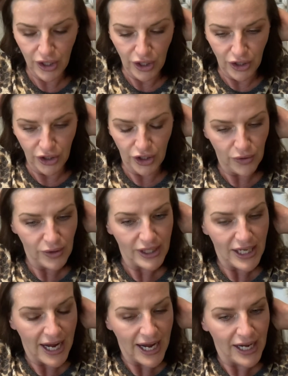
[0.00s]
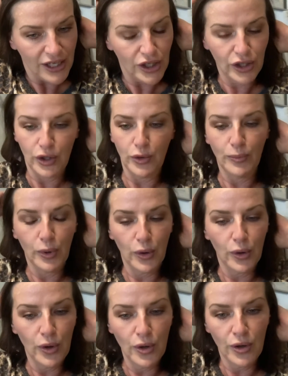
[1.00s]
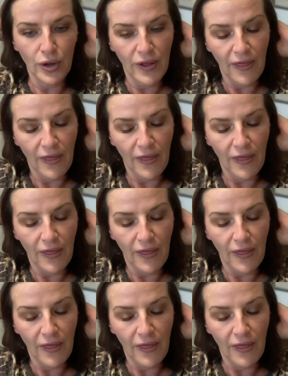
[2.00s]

use that to pull